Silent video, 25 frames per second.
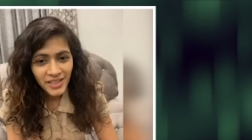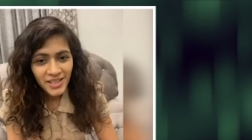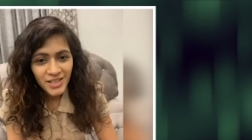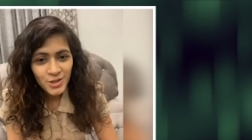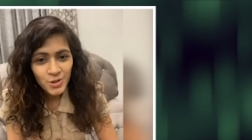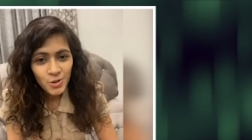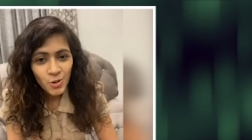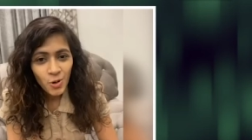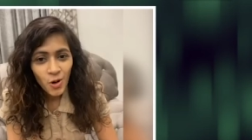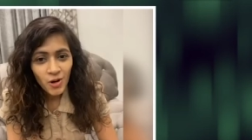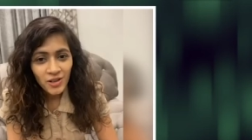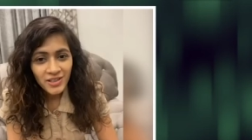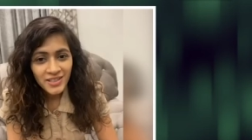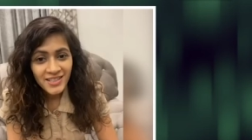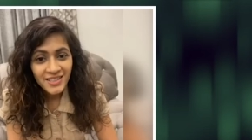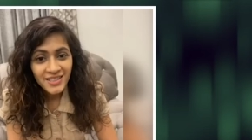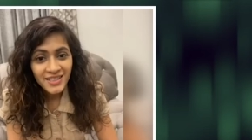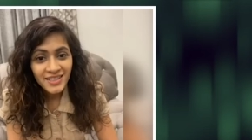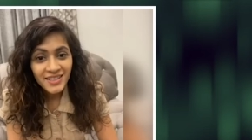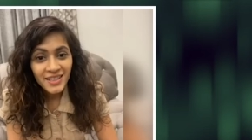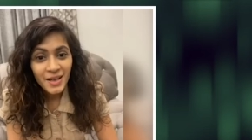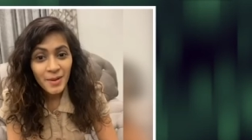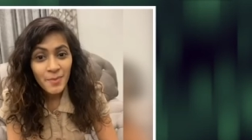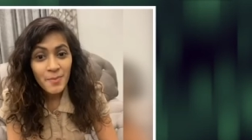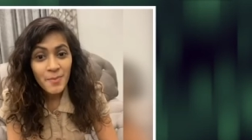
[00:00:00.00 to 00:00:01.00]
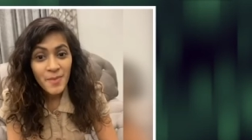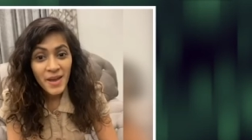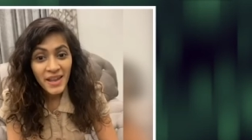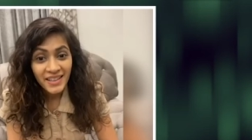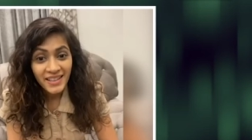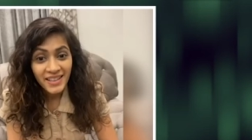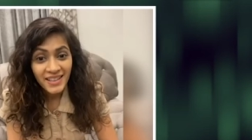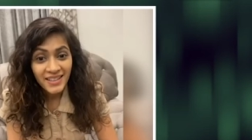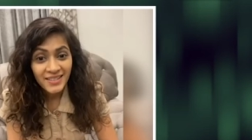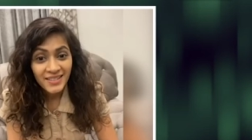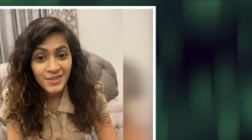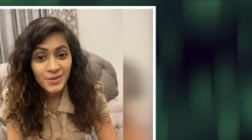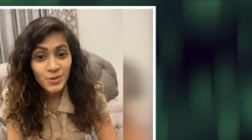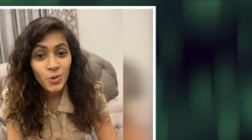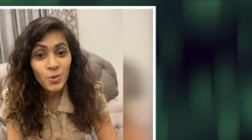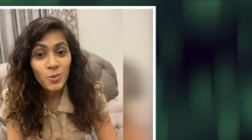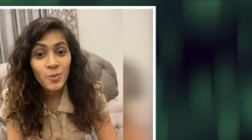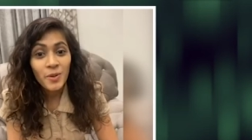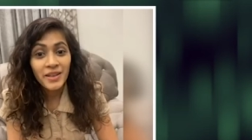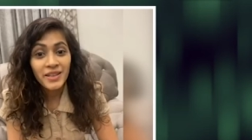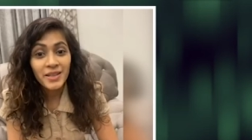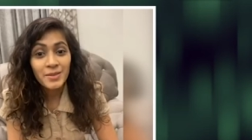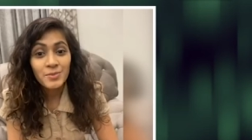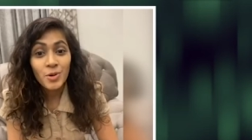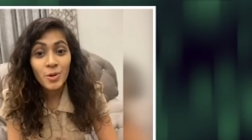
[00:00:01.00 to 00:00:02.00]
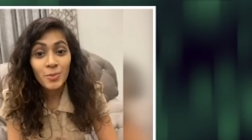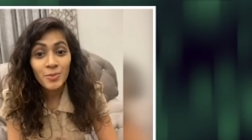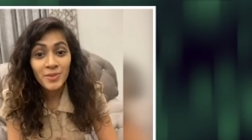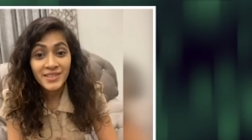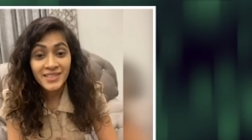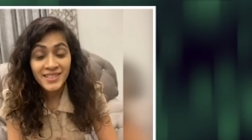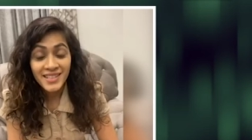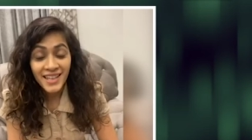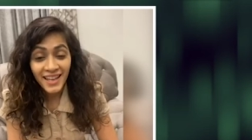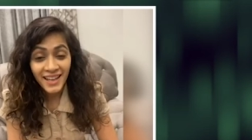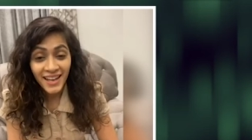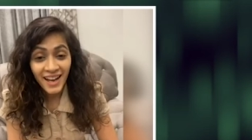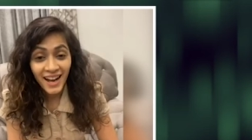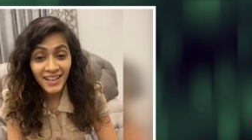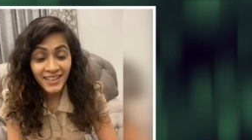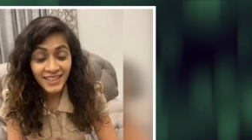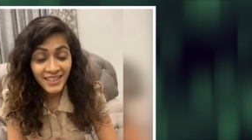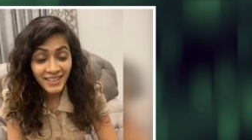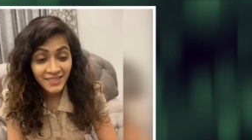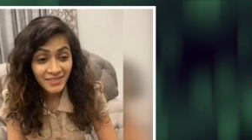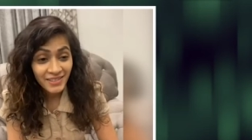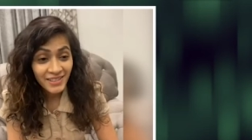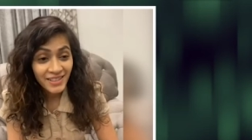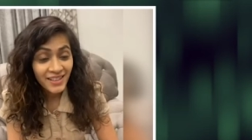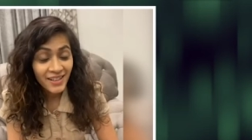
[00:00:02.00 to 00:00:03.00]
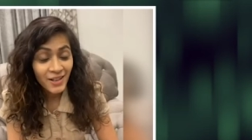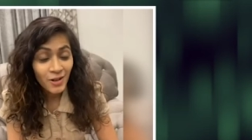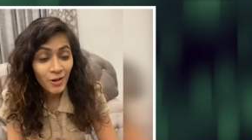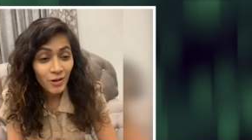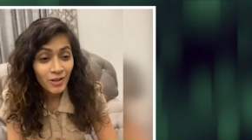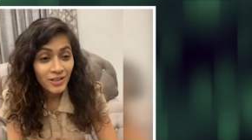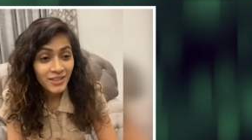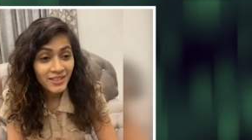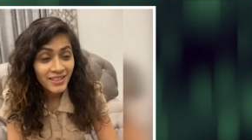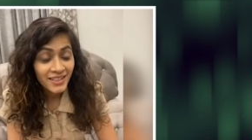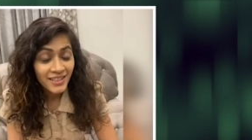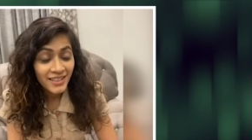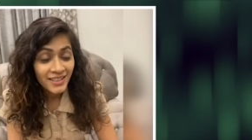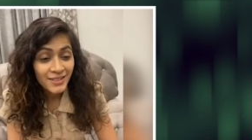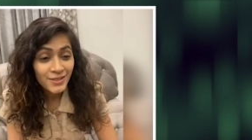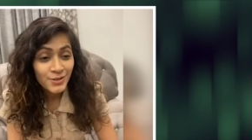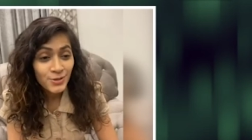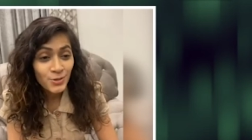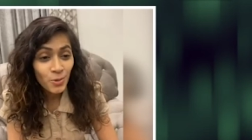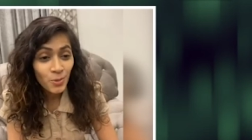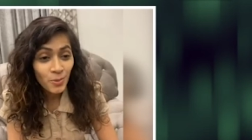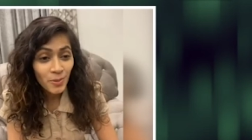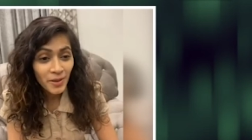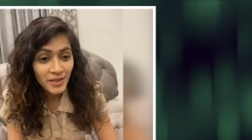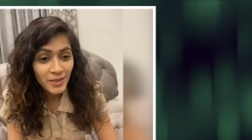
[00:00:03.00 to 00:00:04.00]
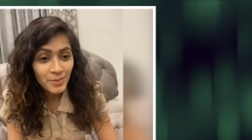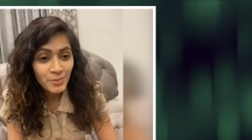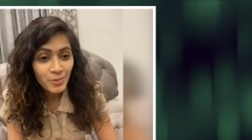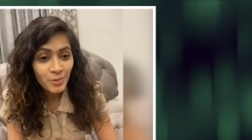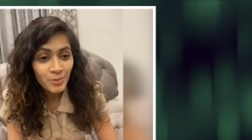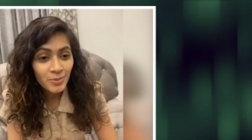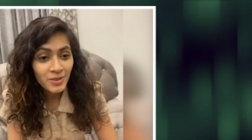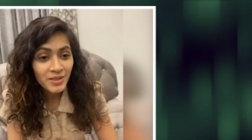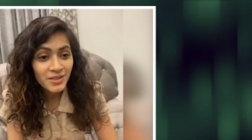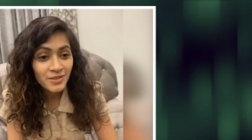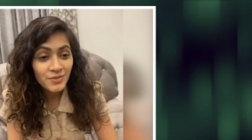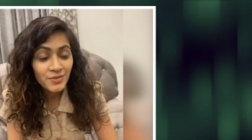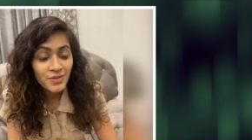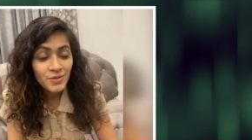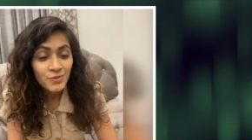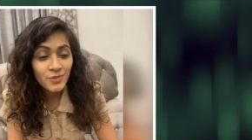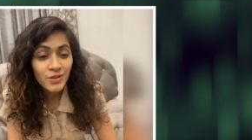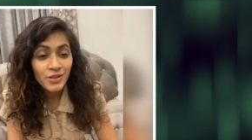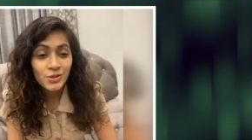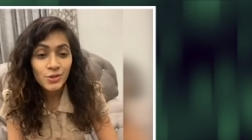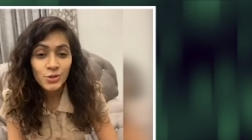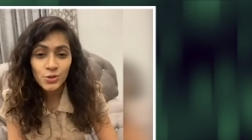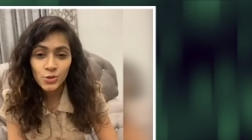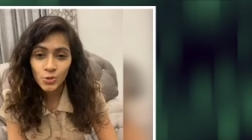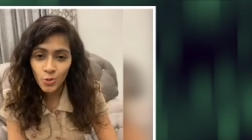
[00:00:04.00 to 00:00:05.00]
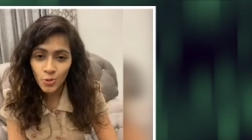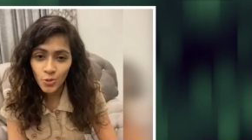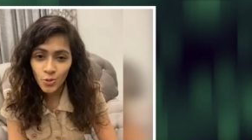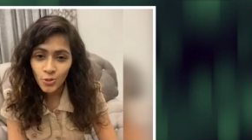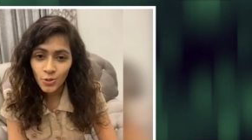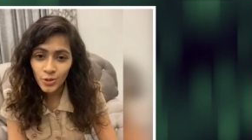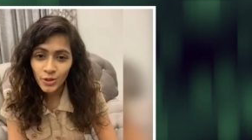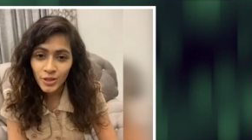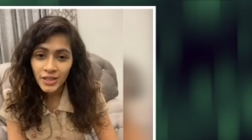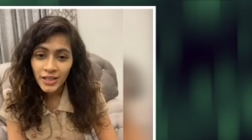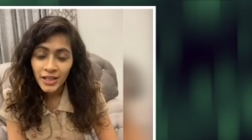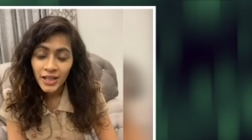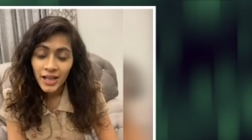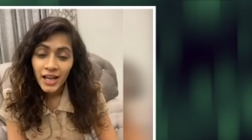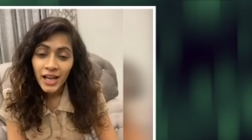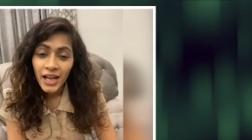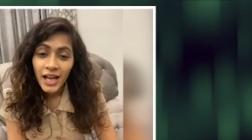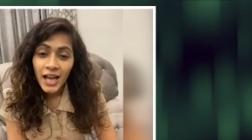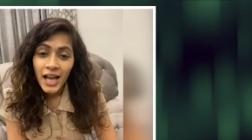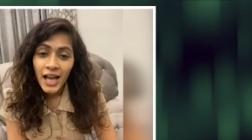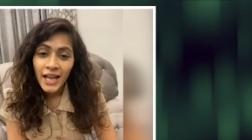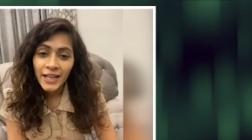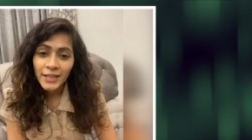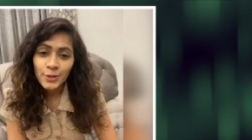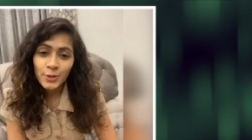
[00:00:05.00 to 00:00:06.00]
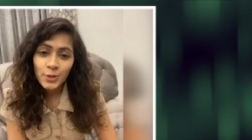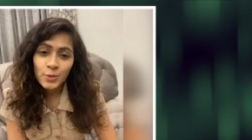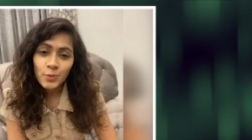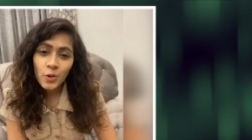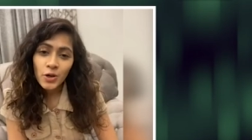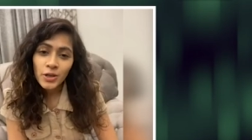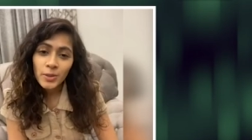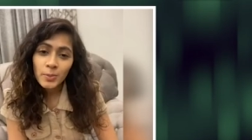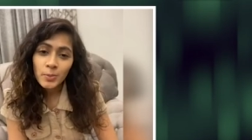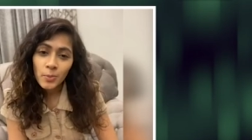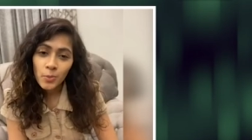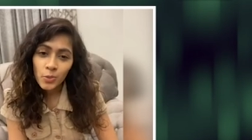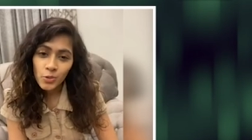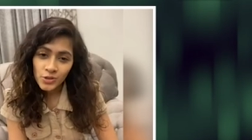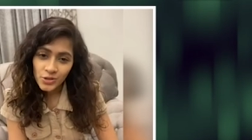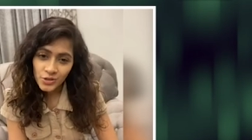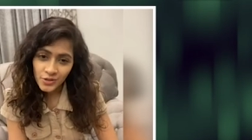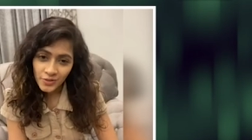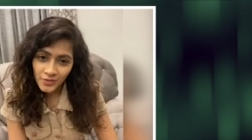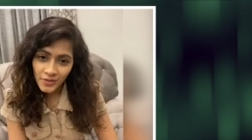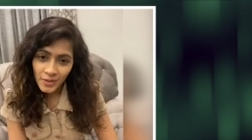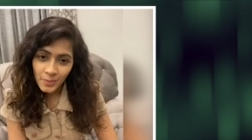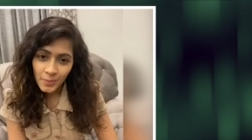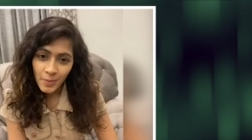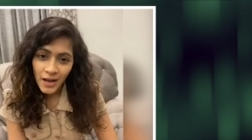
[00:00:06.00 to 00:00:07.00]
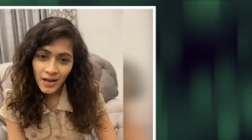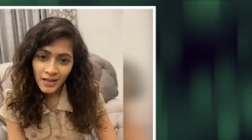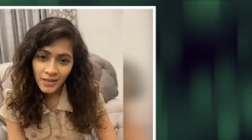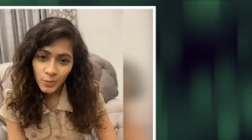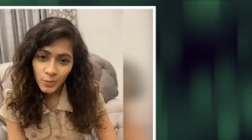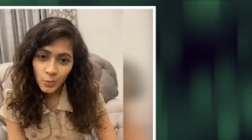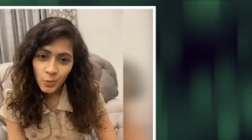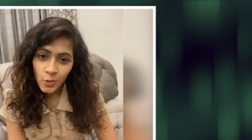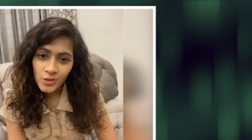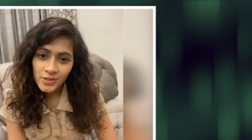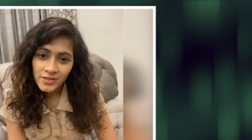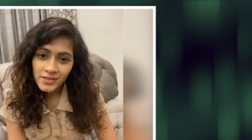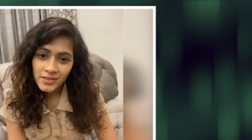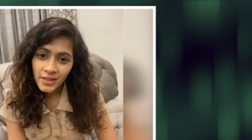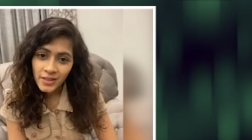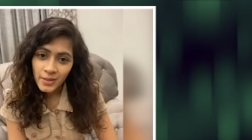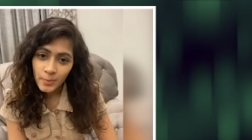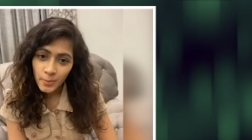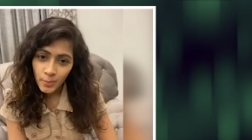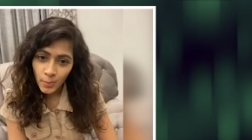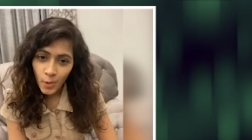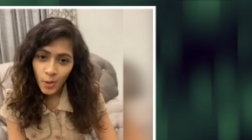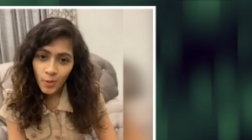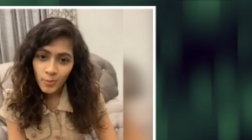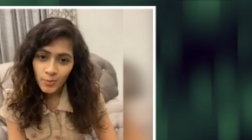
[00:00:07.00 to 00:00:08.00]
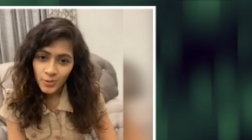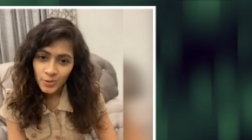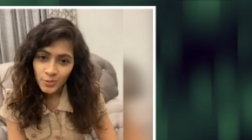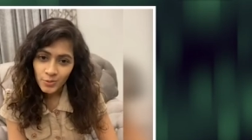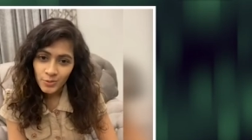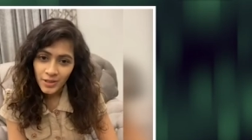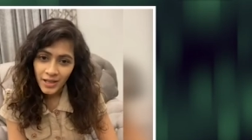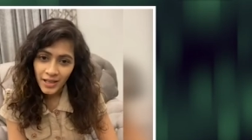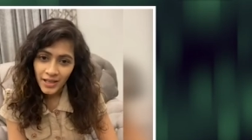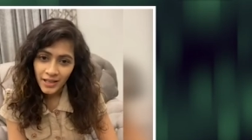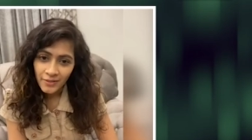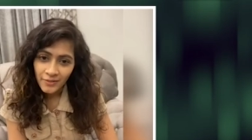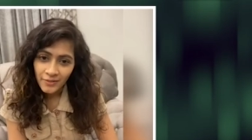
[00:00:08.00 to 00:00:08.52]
show, honestly, there are so many moments I can't even recall. There are so many moments which was so good. And you know what? Most of the part was impromptu. Like